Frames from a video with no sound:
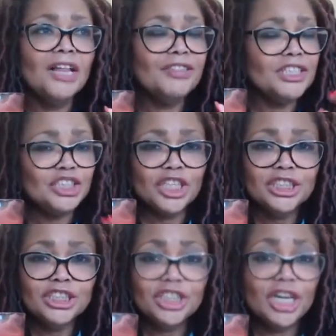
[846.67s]
The
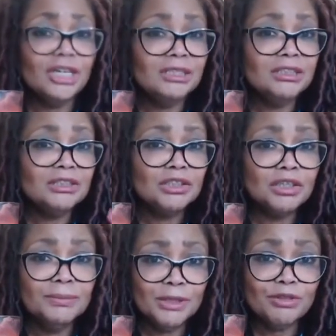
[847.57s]
ginger
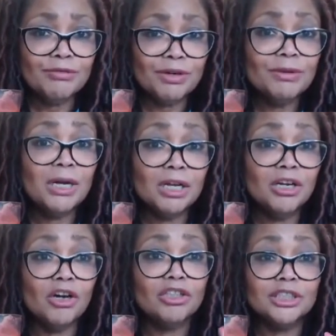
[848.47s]
coming through a
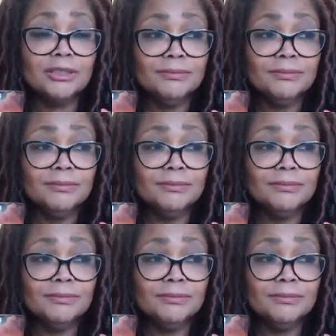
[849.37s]
lot.